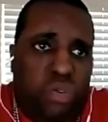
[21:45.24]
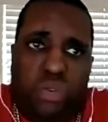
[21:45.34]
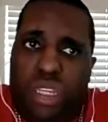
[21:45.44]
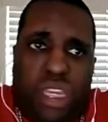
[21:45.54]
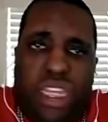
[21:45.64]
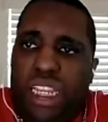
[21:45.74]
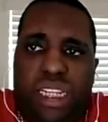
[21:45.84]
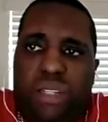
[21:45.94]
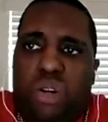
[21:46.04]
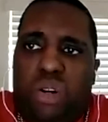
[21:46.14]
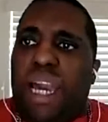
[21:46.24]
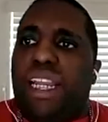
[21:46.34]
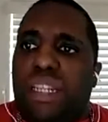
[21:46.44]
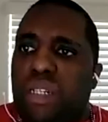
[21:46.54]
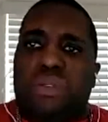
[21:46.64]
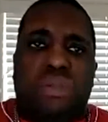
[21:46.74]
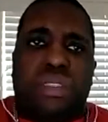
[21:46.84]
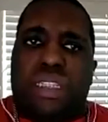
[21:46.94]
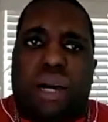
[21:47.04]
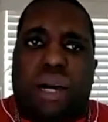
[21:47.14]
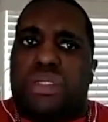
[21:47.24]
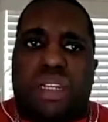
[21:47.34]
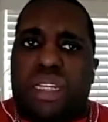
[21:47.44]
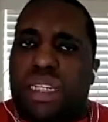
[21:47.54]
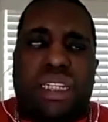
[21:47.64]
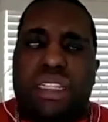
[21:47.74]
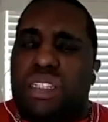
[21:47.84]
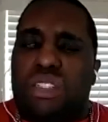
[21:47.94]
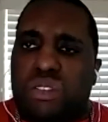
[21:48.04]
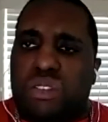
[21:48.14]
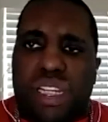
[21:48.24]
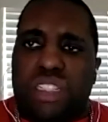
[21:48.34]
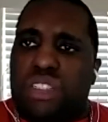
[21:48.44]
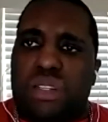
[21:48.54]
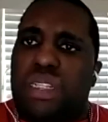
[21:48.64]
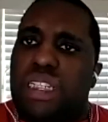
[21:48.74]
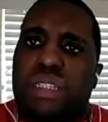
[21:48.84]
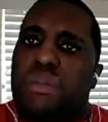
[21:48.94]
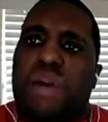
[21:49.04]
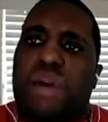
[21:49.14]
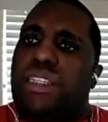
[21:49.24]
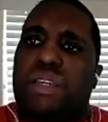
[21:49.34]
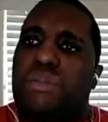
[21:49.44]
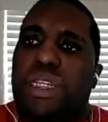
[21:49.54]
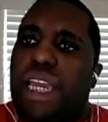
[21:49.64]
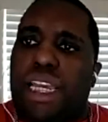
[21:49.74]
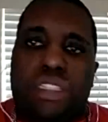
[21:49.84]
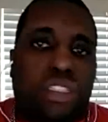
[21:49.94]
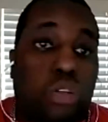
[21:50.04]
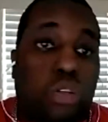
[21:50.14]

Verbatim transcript: who he didn't nobody knew that I was gonna get a degree in journalism and mass communications.